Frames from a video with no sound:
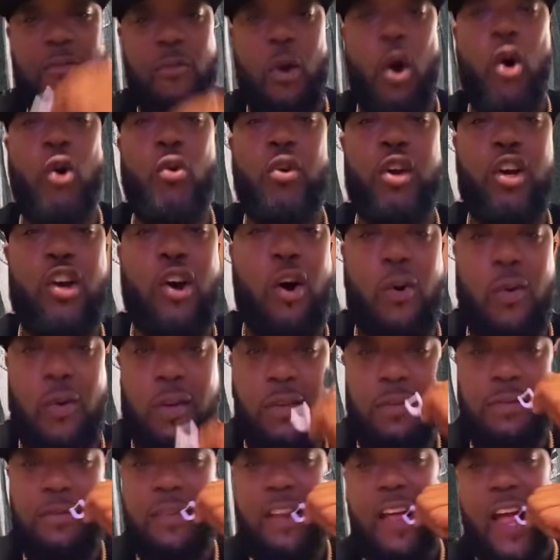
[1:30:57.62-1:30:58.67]
Roll the
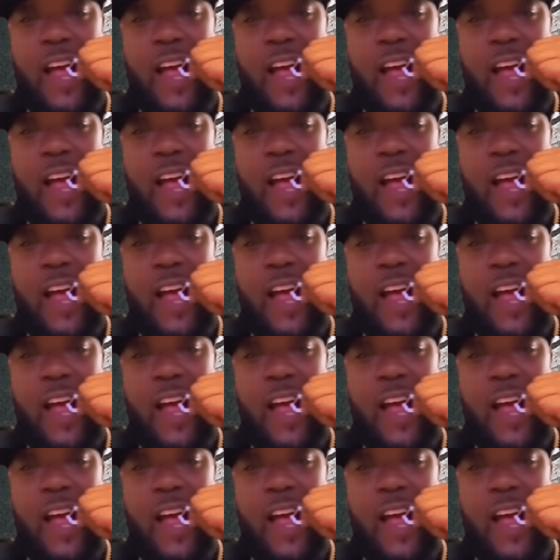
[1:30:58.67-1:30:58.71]
coin.